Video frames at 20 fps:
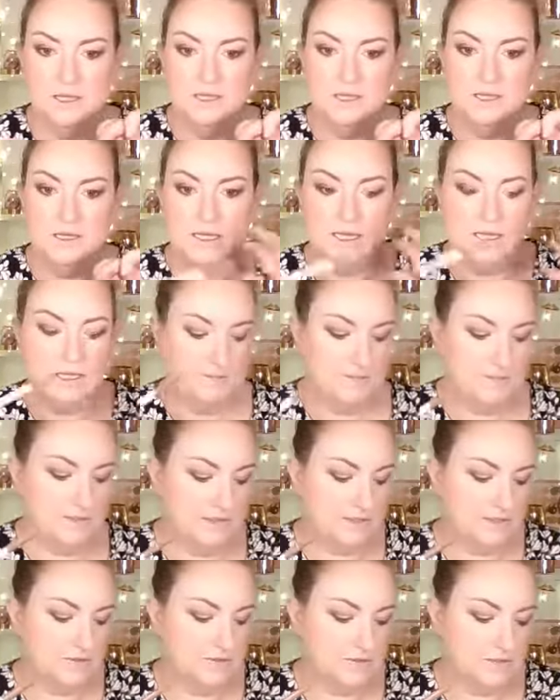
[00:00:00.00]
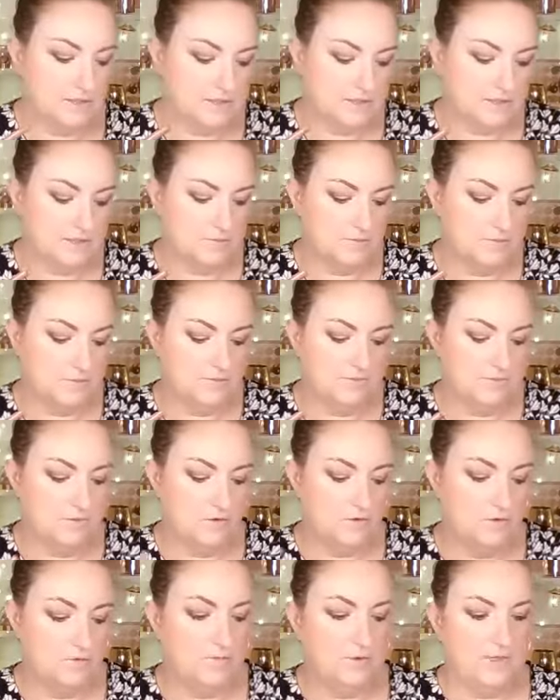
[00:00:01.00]
color pencil as I did
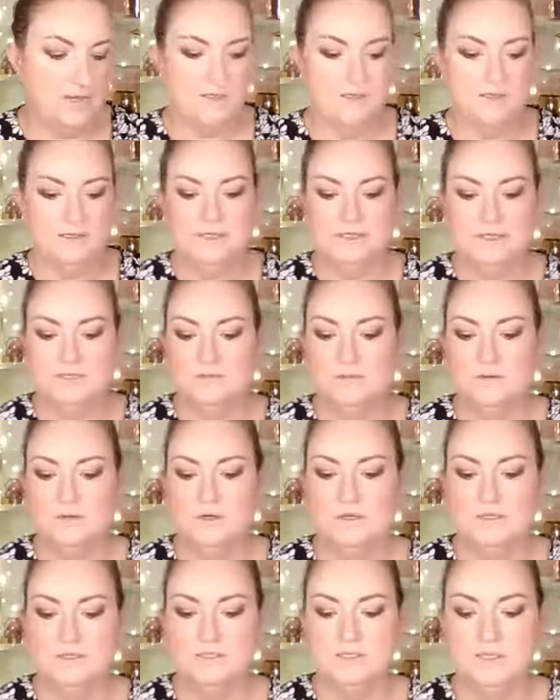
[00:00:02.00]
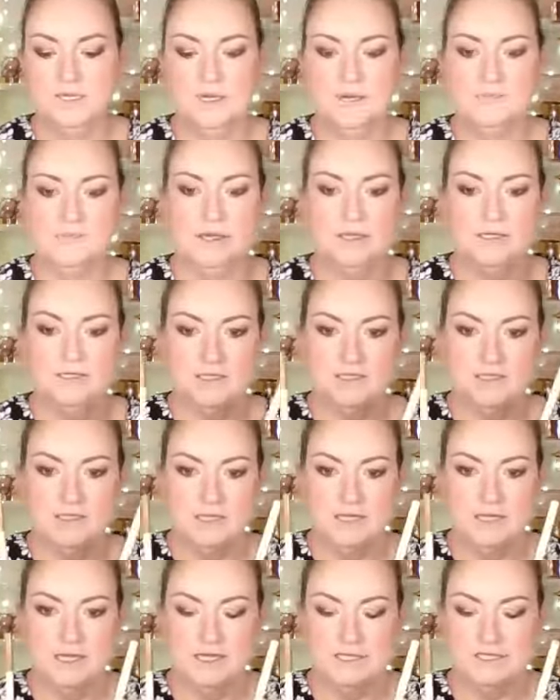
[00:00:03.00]
before, but this was, as you can see,
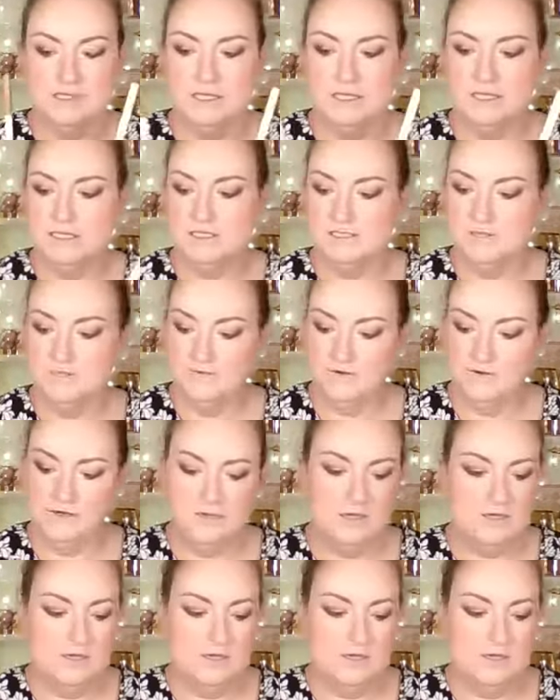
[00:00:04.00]
they are slightly different.